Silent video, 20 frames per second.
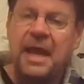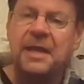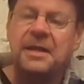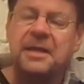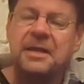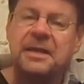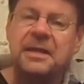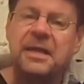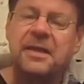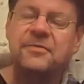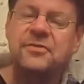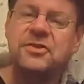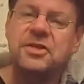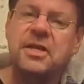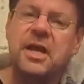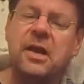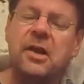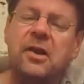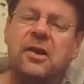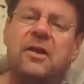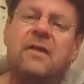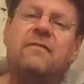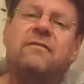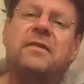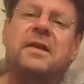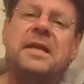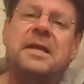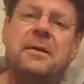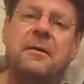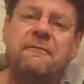and it gives it a
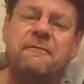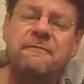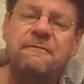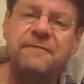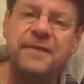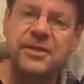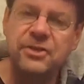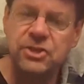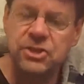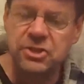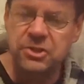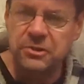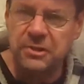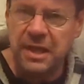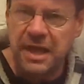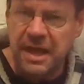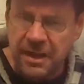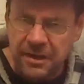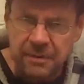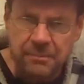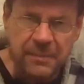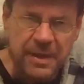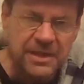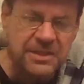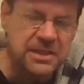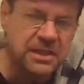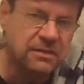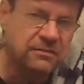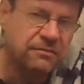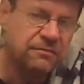lovely vegetal
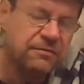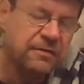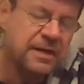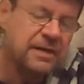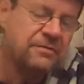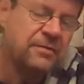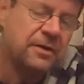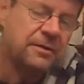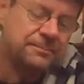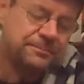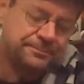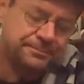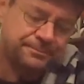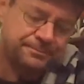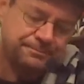aromatic flavour.